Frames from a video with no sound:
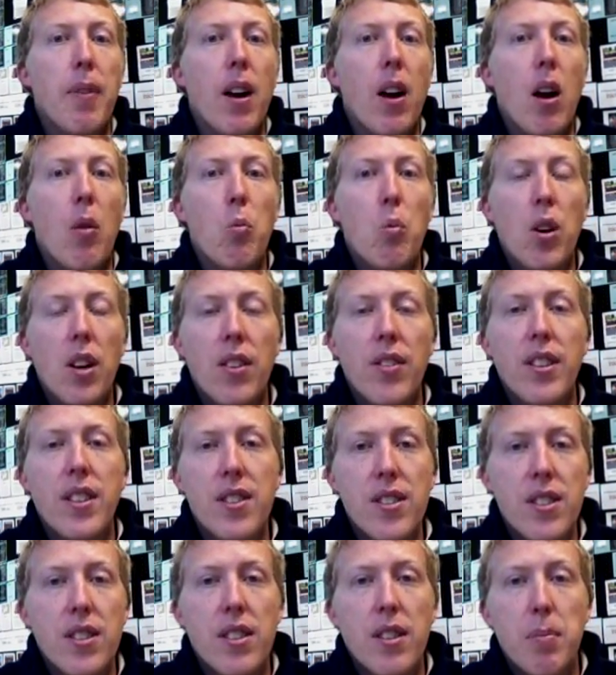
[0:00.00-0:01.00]
and what the
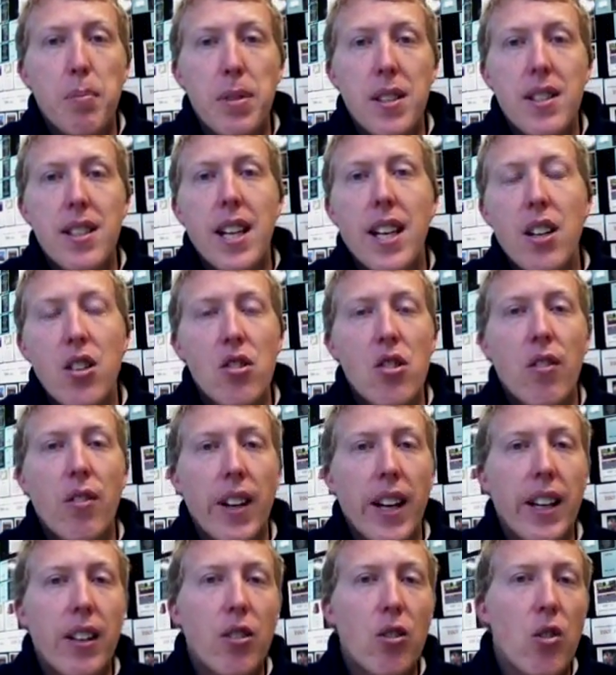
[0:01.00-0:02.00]
percentage
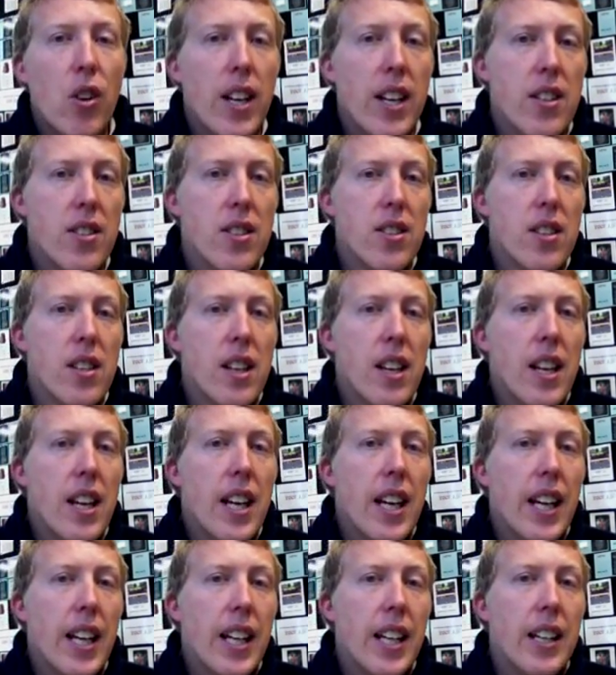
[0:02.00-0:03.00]
of increase
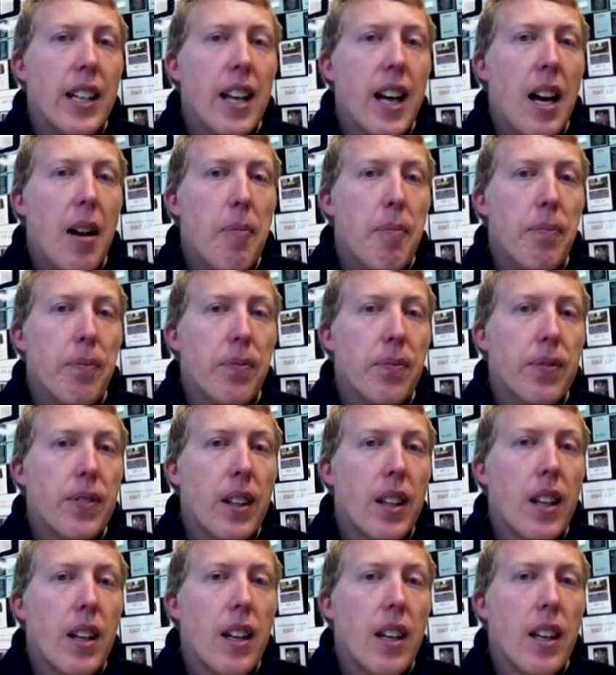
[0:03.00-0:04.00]
in
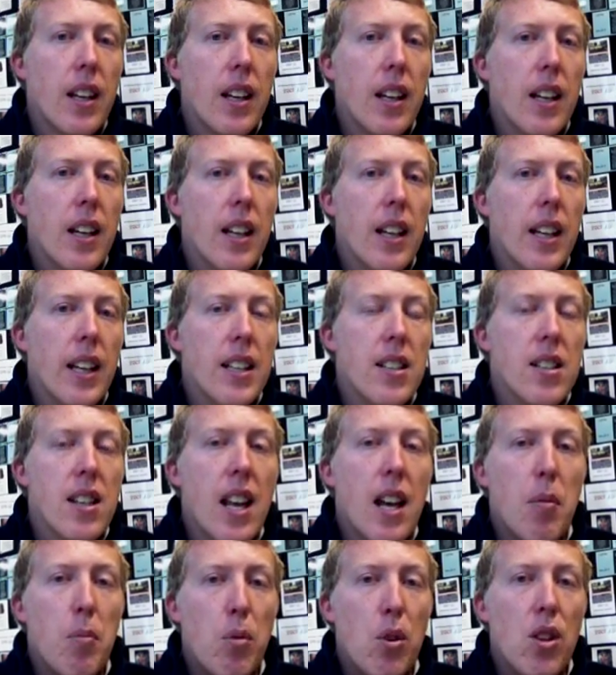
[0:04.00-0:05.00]

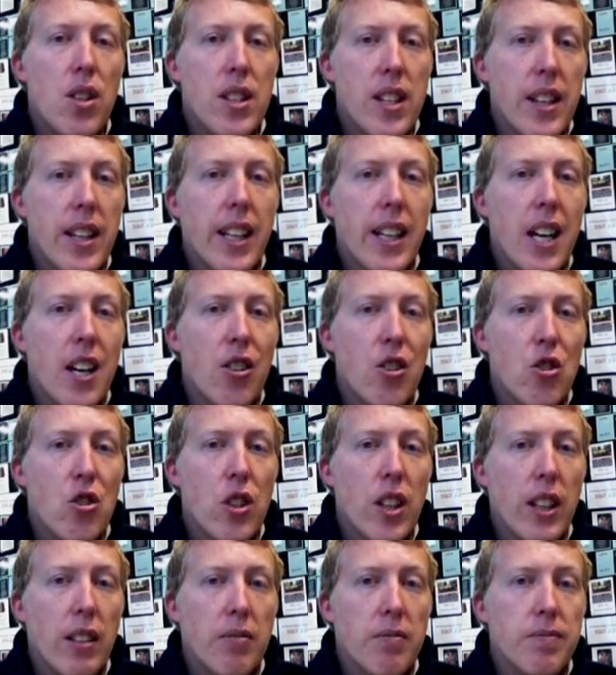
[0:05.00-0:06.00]
Islam was in the
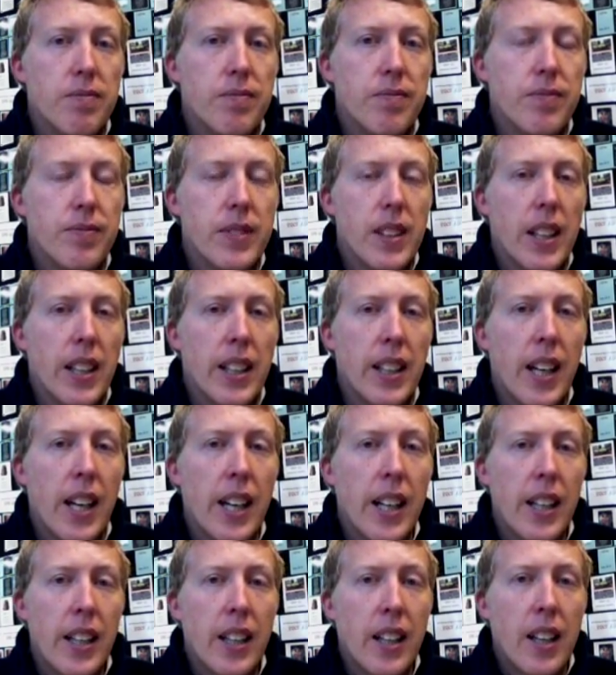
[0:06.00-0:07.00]
country.
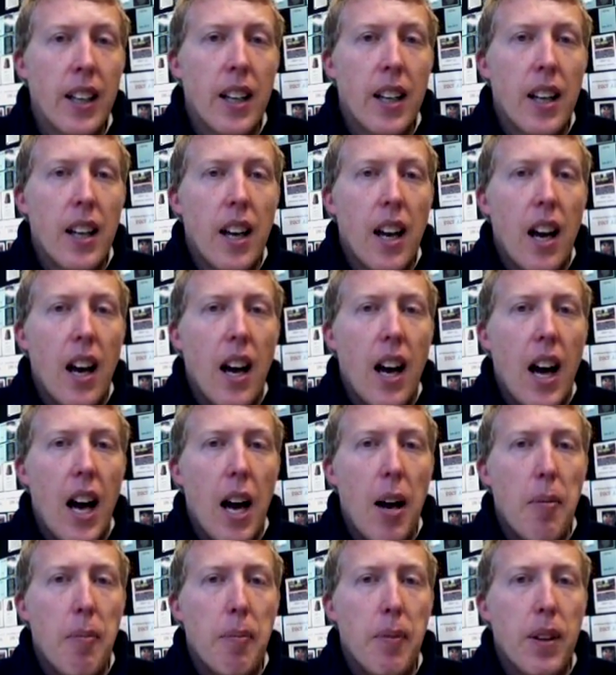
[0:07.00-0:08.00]
Okay,
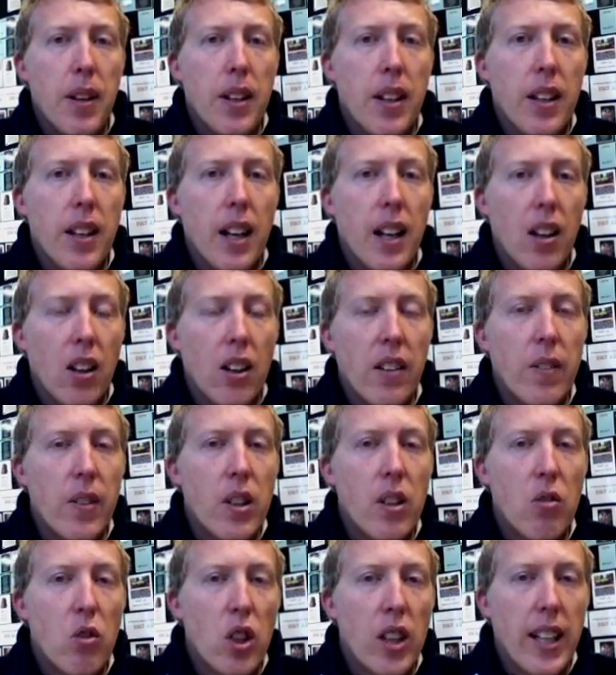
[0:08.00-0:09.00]
a lot of
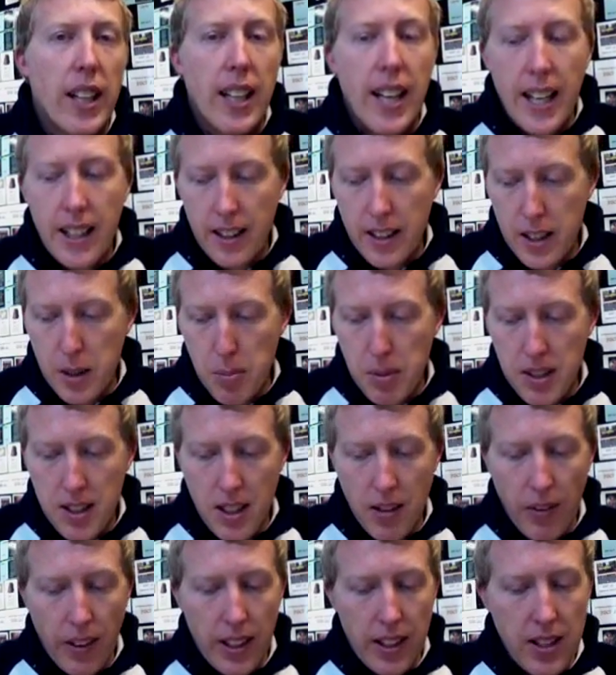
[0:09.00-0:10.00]
you really lack the
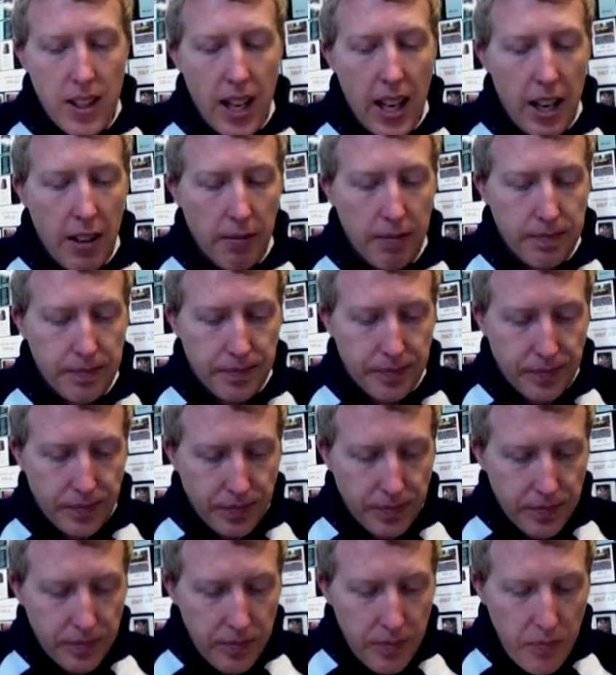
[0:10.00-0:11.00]
specifics there.
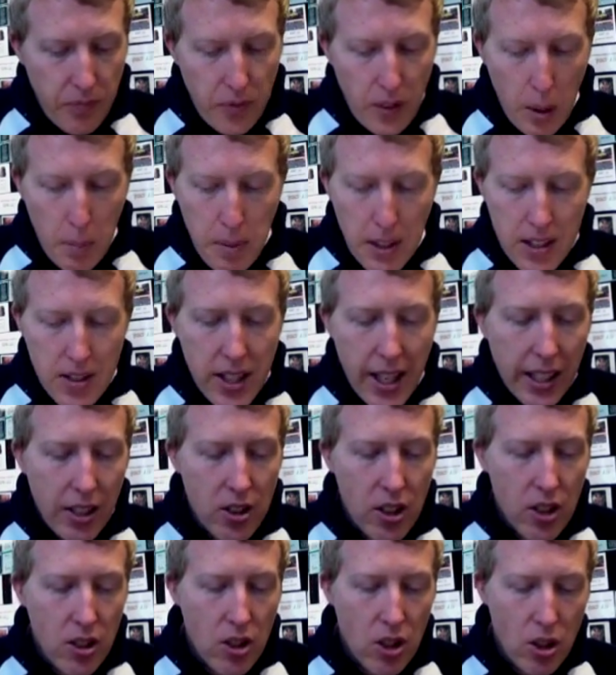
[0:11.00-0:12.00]
But
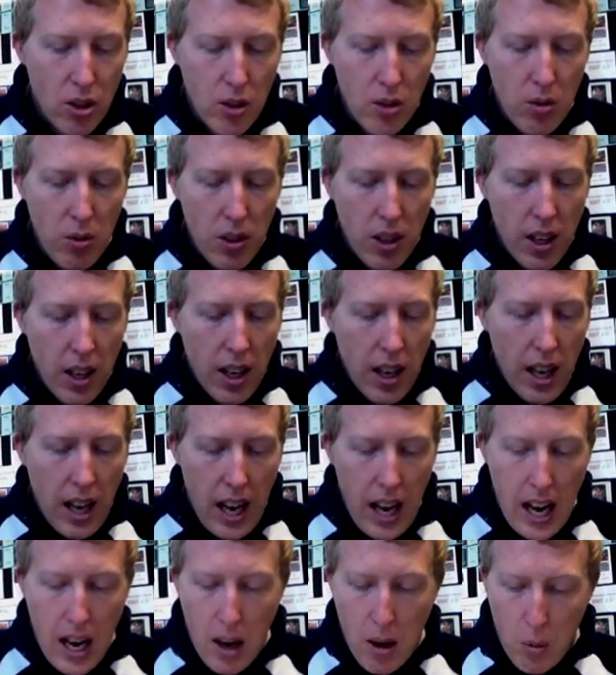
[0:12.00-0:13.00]
section 2
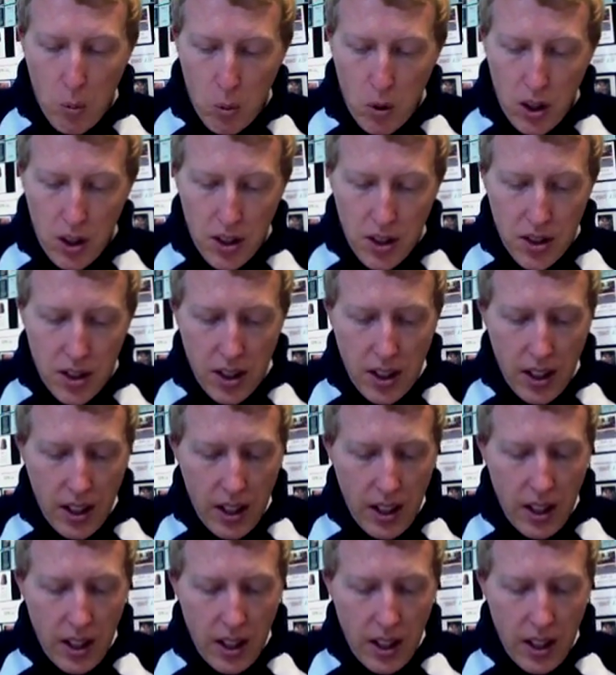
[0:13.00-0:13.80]
was